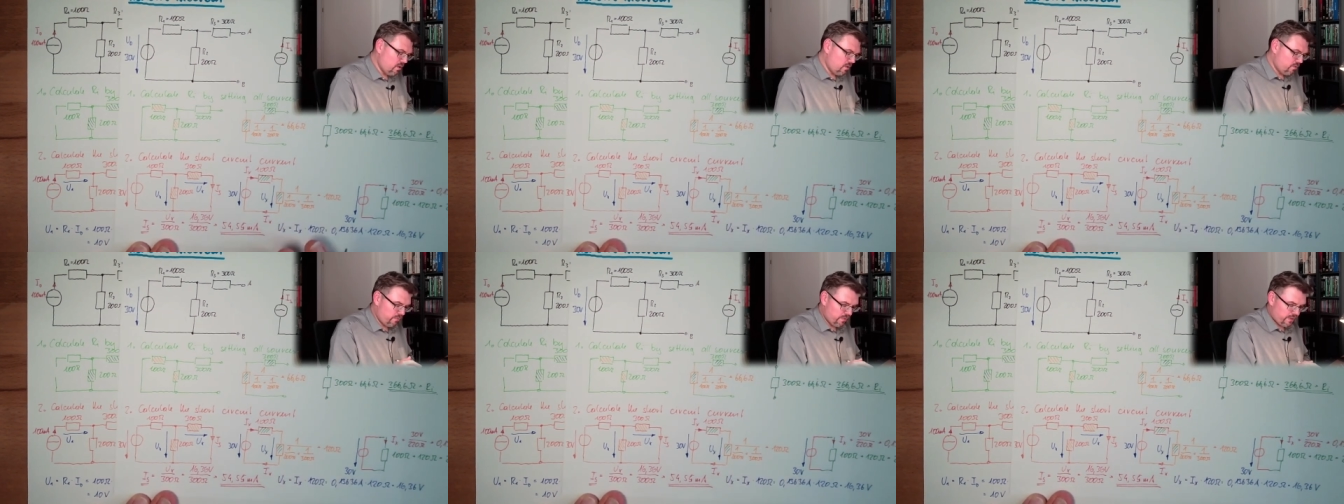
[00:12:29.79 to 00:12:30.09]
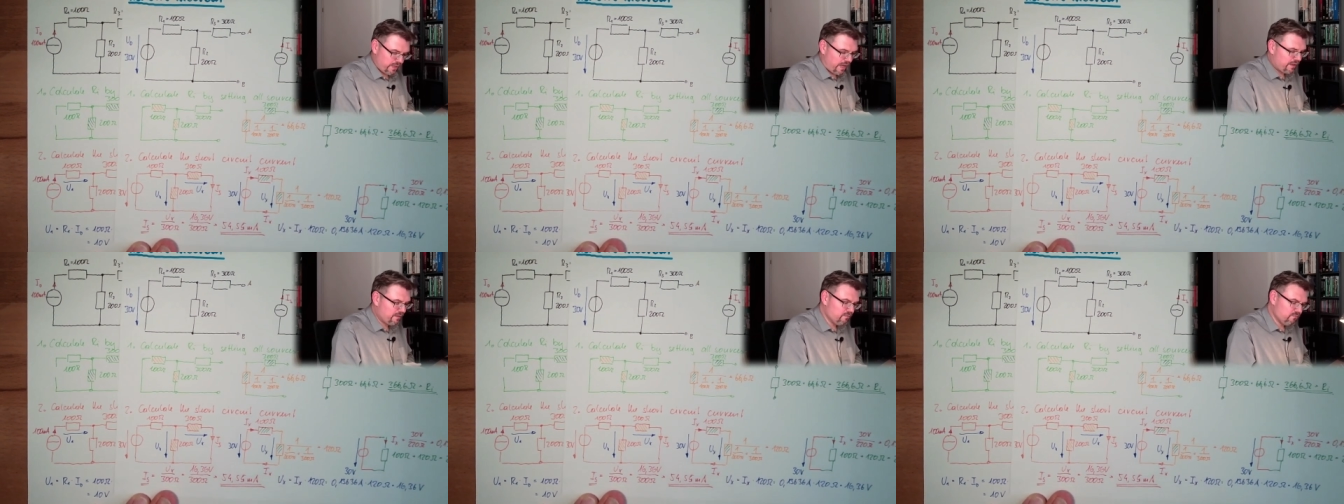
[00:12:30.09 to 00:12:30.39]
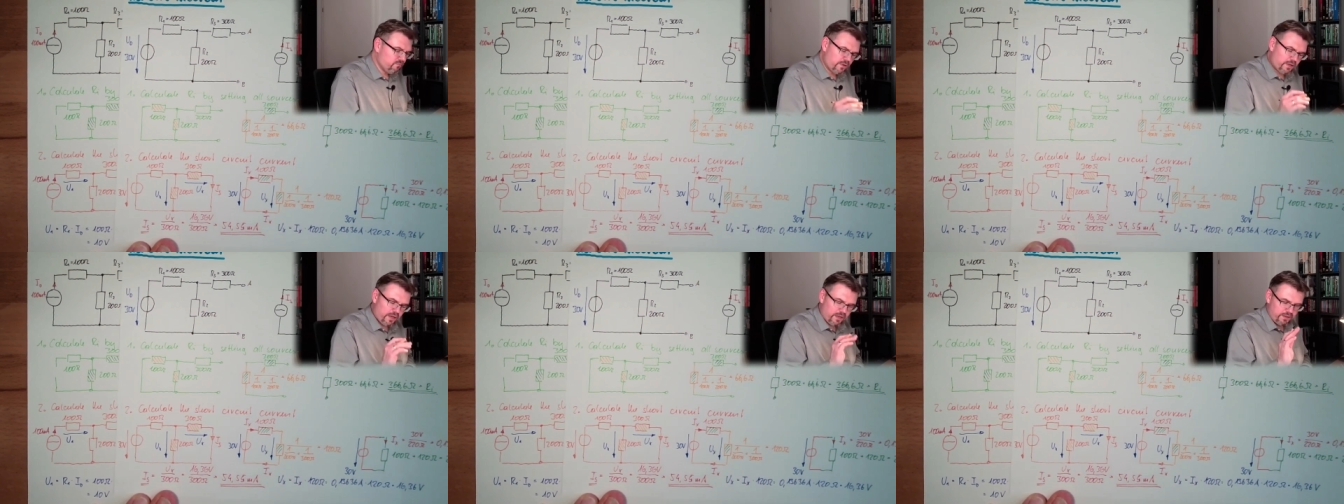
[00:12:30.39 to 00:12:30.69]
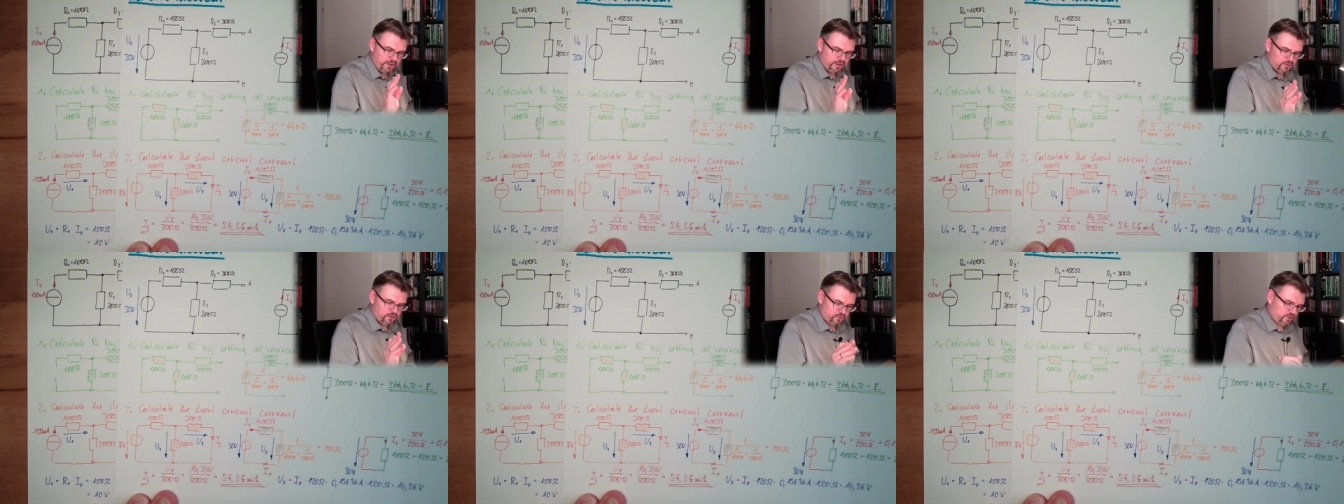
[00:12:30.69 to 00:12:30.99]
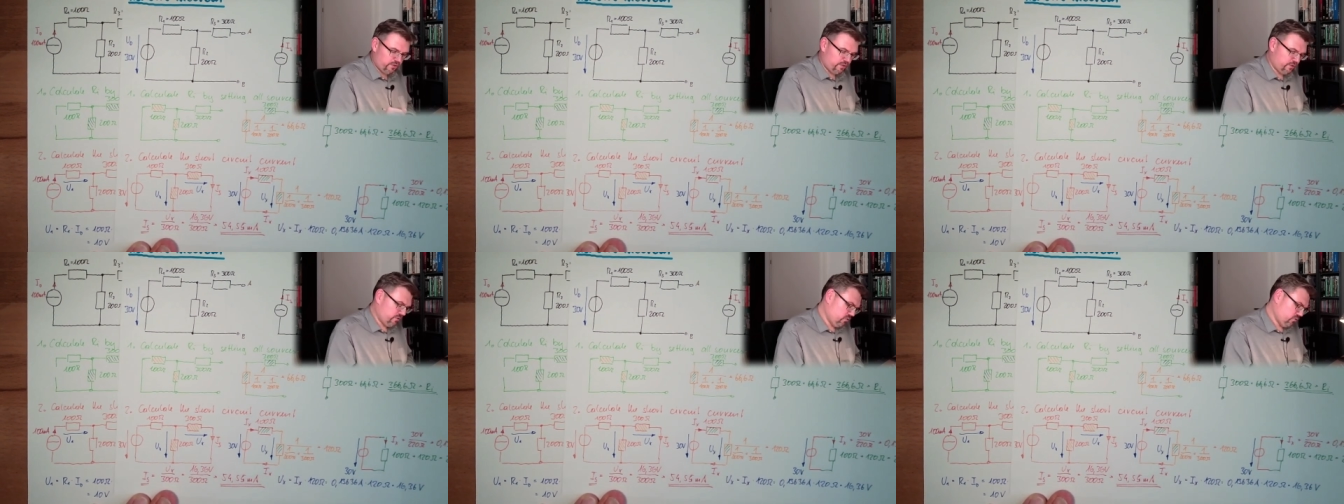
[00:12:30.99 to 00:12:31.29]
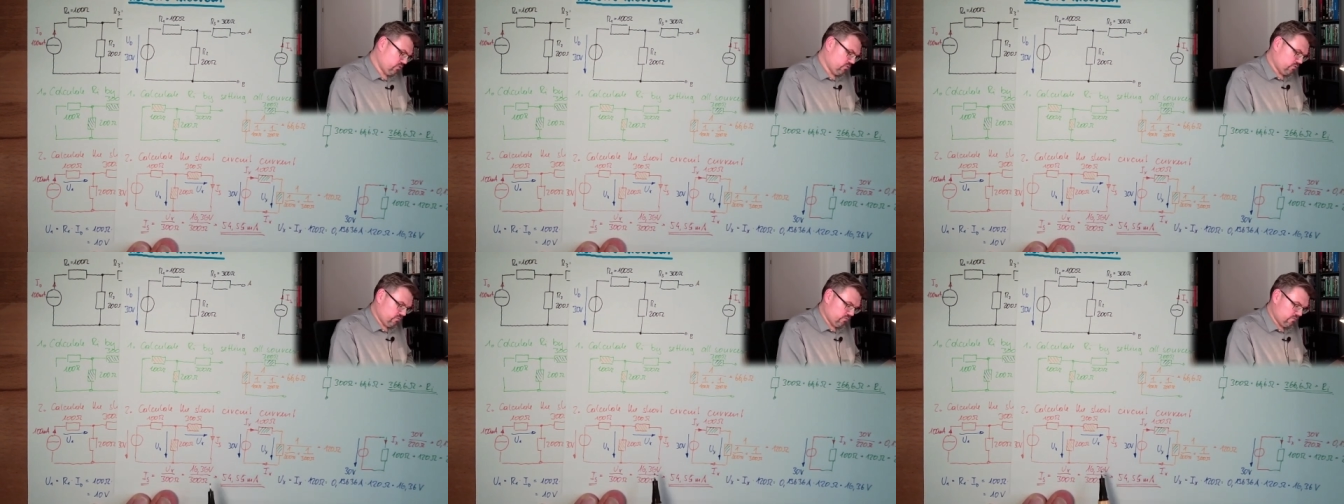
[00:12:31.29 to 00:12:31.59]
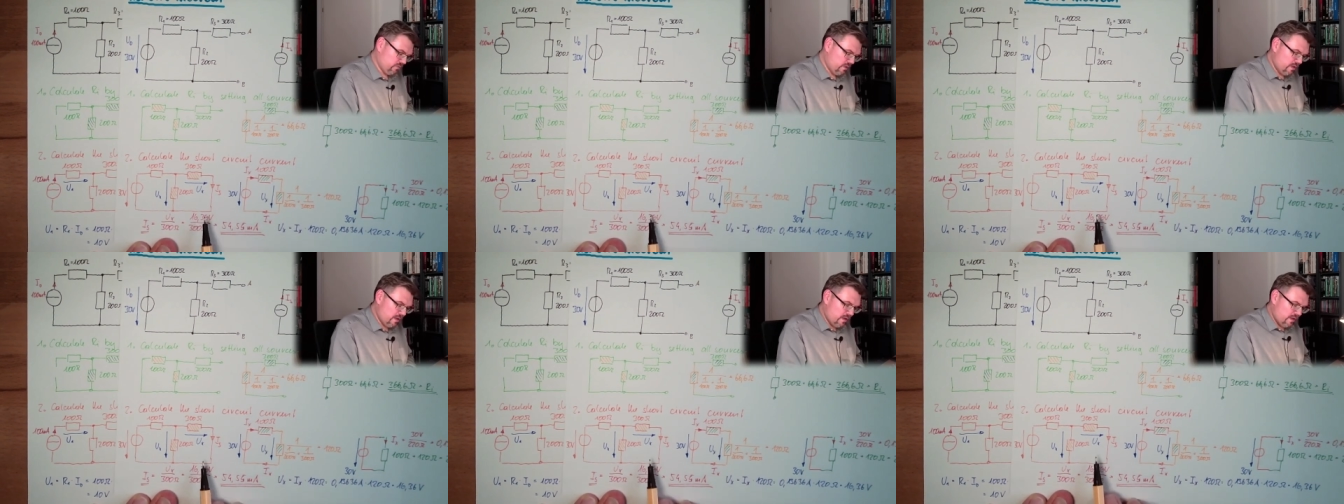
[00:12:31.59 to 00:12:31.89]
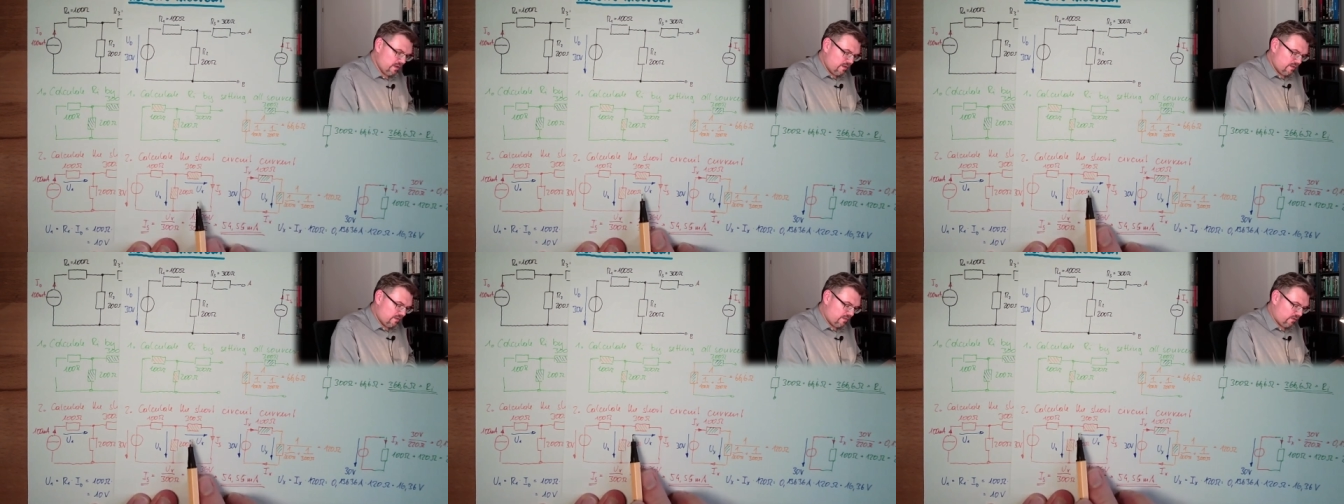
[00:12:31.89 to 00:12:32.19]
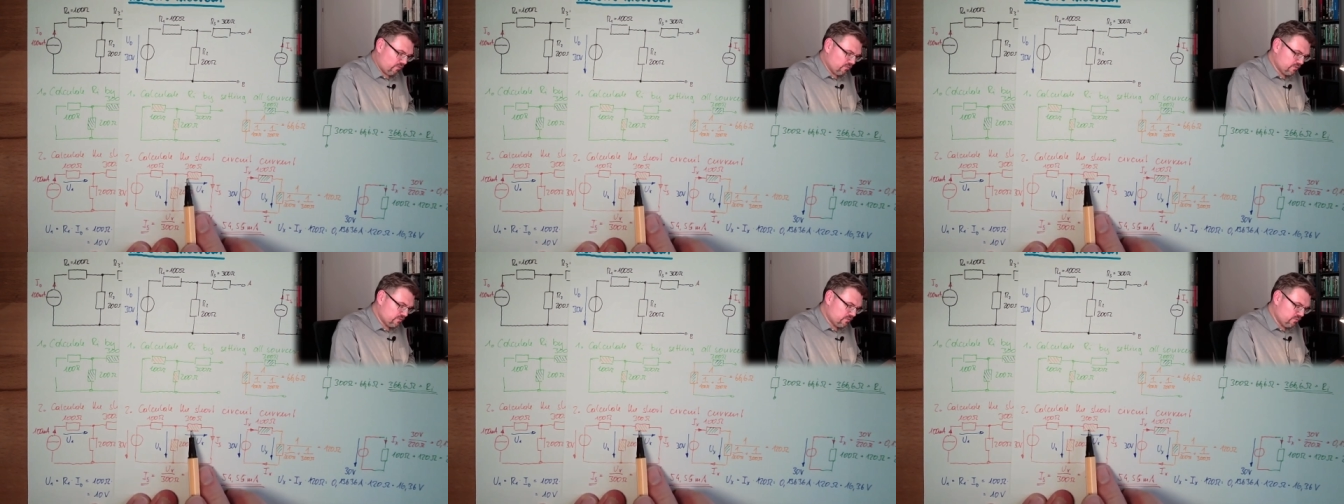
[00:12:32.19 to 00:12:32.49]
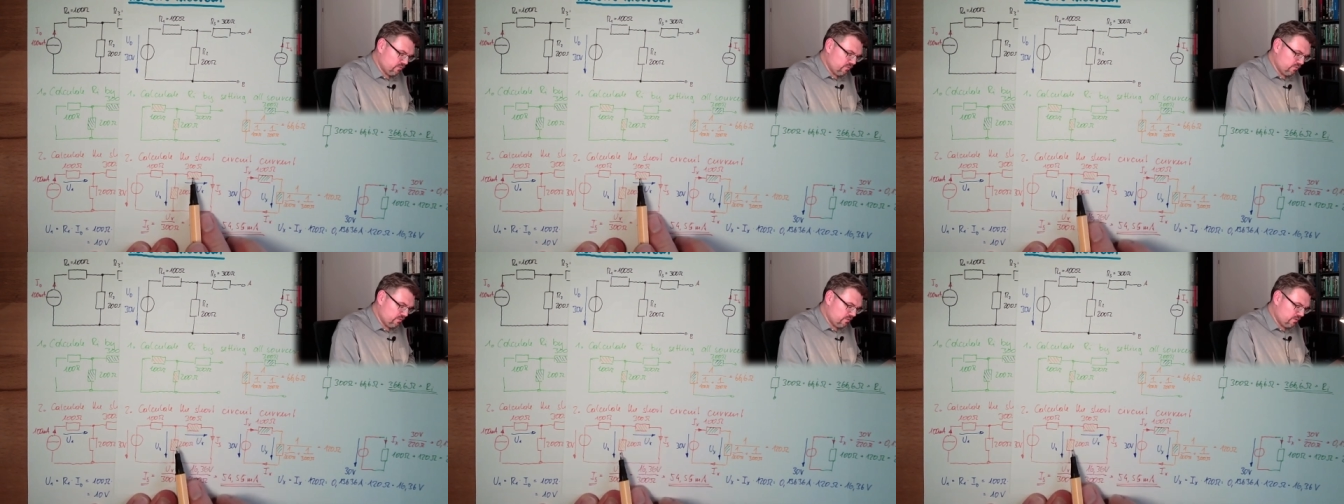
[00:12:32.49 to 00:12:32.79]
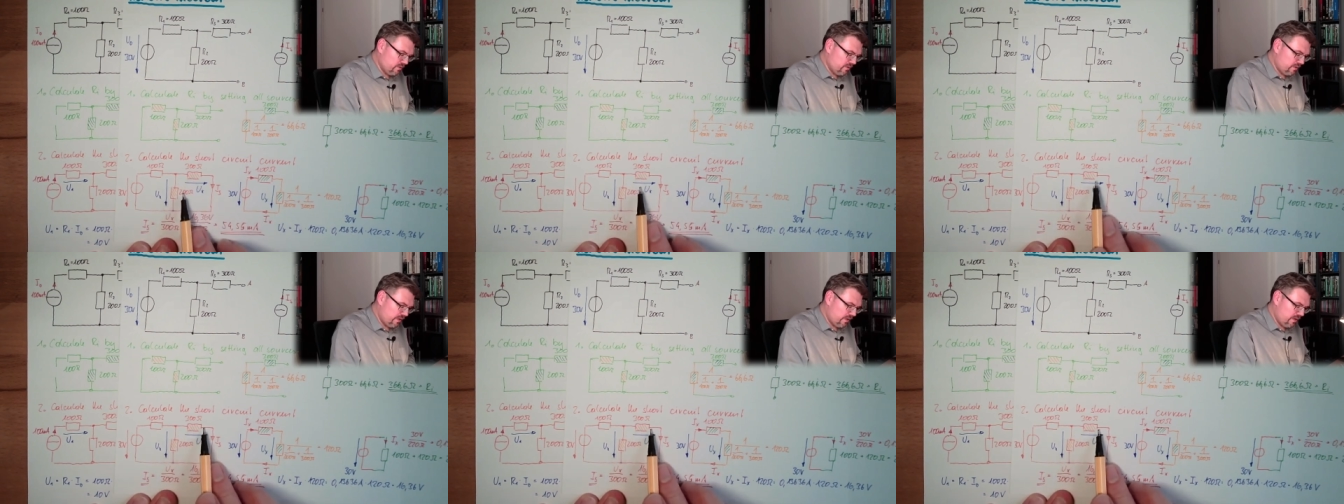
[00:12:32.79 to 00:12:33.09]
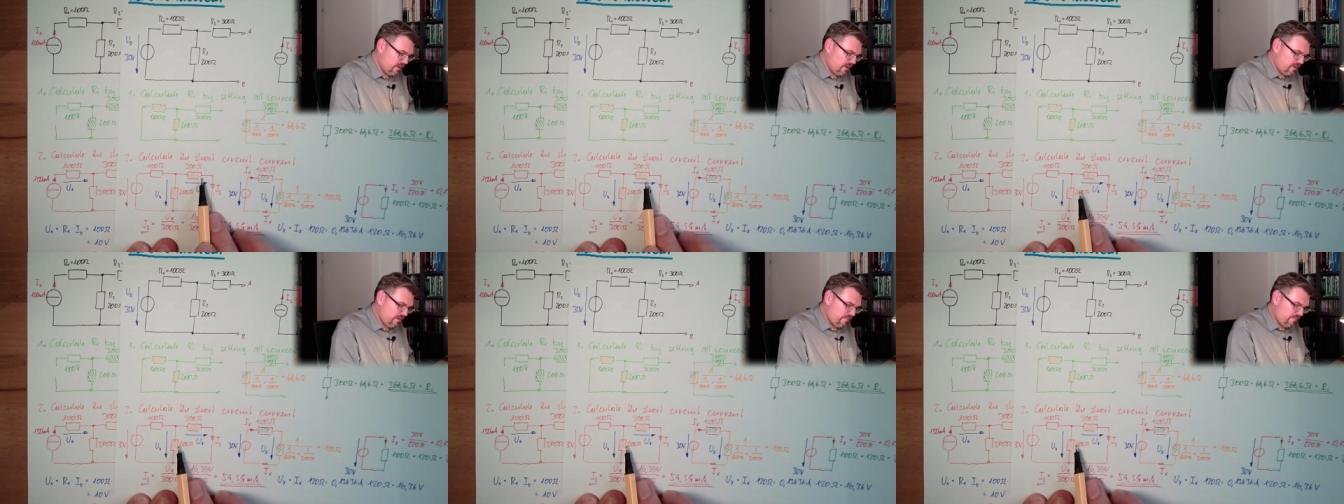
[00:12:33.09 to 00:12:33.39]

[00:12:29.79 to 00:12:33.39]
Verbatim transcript: we can we can calculate it. So those two, yeah,